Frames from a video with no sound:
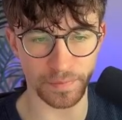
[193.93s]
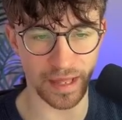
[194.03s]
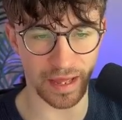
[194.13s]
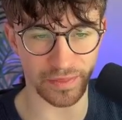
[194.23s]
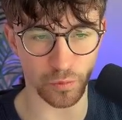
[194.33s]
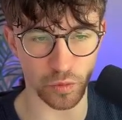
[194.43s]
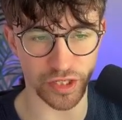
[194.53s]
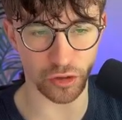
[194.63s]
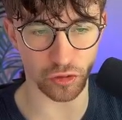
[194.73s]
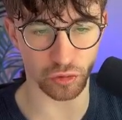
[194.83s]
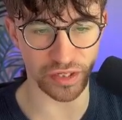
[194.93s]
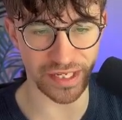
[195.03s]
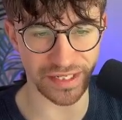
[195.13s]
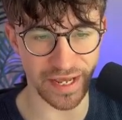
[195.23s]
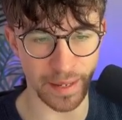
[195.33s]
and then we can
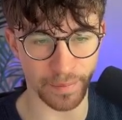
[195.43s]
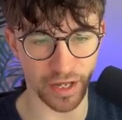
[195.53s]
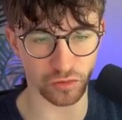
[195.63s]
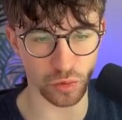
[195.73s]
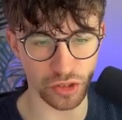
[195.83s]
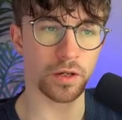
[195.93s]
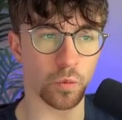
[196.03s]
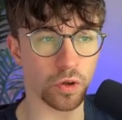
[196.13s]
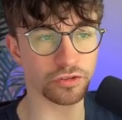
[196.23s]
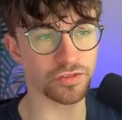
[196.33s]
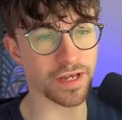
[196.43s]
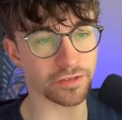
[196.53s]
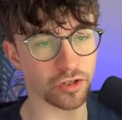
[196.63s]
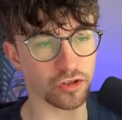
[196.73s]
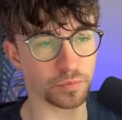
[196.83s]
create a password. Once
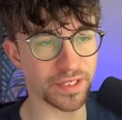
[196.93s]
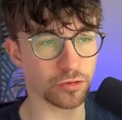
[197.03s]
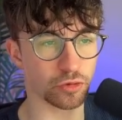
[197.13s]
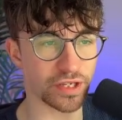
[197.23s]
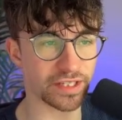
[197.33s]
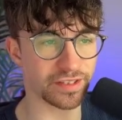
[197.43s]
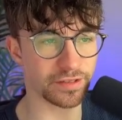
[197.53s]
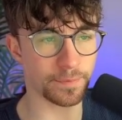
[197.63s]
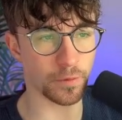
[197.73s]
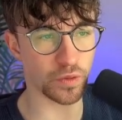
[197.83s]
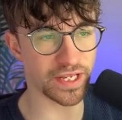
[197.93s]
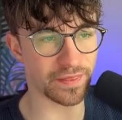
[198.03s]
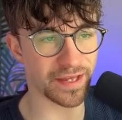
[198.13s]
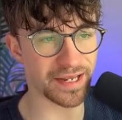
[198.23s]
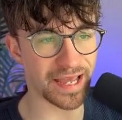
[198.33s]
that has been created, we
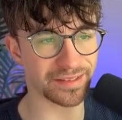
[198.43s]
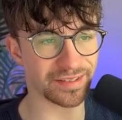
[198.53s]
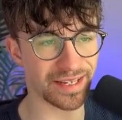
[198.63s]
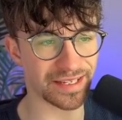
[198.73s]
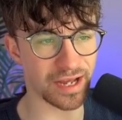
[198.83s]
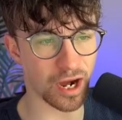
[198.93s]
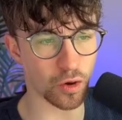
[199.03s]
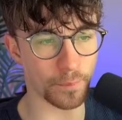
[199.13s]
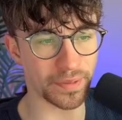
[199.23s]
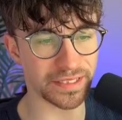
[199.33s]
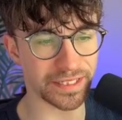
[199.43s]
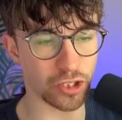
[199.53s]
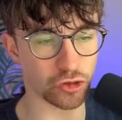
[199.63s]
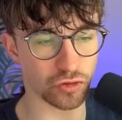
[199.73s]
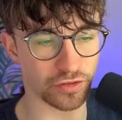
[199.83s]
can then enter in our billing
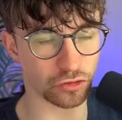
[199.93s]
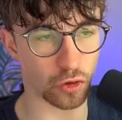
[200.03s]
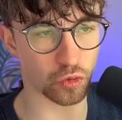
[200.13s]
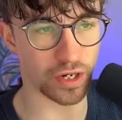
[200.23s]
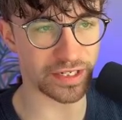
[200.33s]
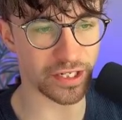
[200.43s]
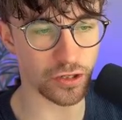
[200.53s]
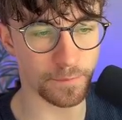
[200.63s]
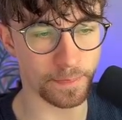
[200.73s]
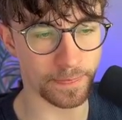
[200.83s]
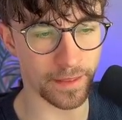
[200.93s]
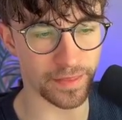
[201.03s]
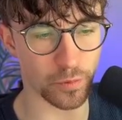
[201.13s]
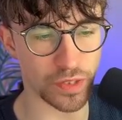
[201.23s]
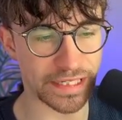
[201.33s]
address right here.
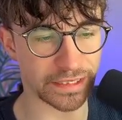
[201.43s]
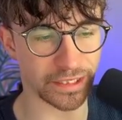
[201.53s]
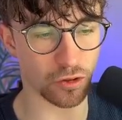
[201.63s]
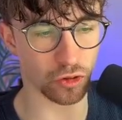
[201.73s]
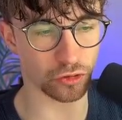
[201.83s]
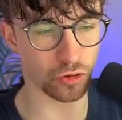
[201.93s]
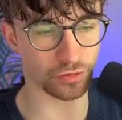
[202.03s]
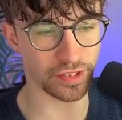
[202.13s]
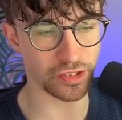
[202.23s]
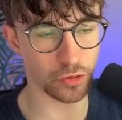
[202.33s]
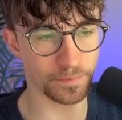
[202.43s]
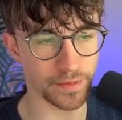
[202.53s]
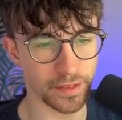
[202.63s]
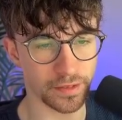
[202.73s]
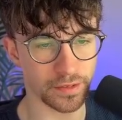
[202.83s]
Then we click on continue.
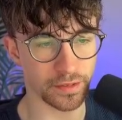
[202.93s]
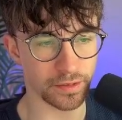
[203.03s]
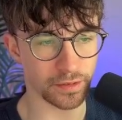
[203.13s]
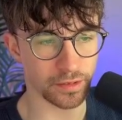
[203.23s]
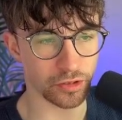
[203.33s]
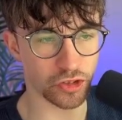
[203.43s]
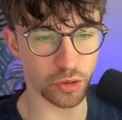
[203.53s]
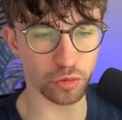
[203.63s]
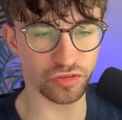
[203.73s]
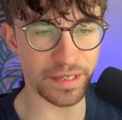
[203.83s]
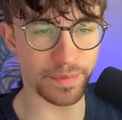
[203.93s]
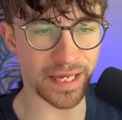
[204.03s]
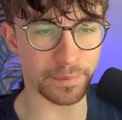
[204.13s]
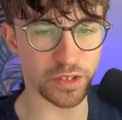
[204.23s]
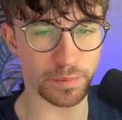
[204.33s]
Choose the
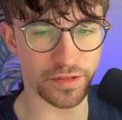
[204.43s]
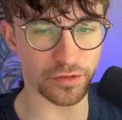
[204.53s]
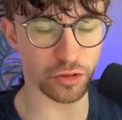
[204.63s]
payment method